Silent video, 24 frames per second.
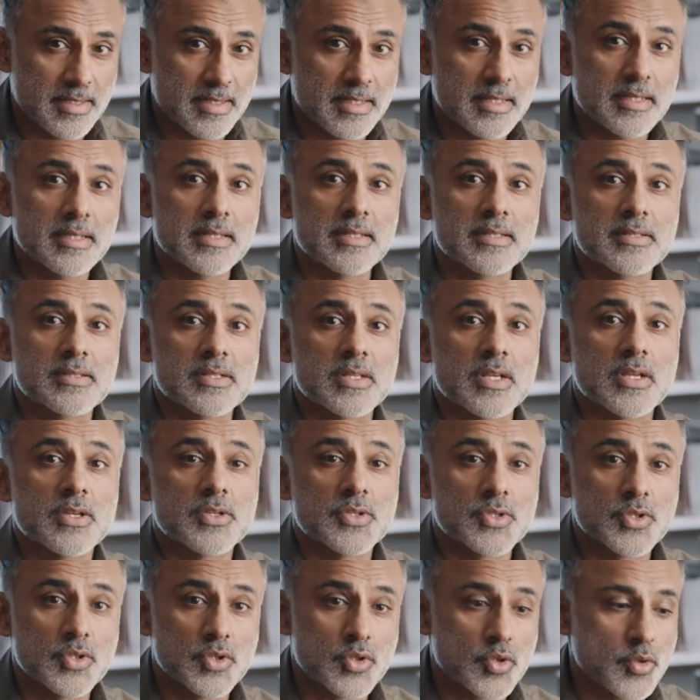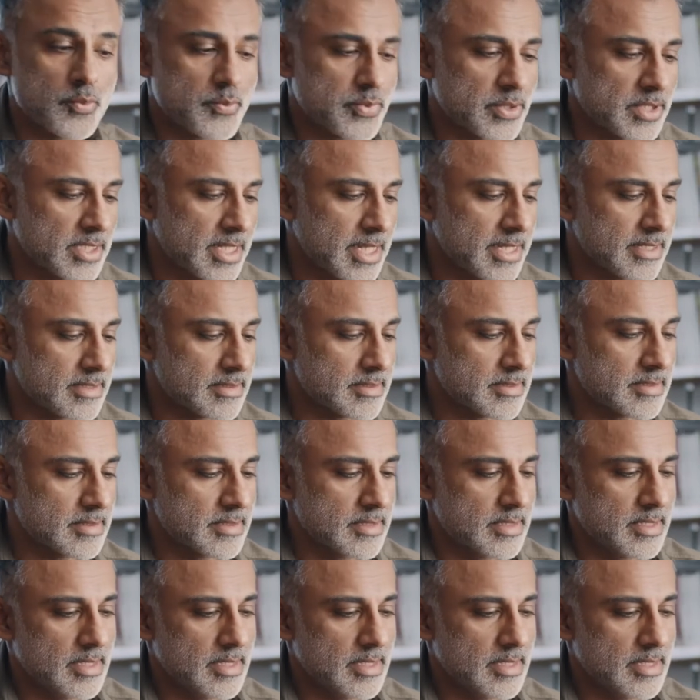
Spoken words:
it is super light.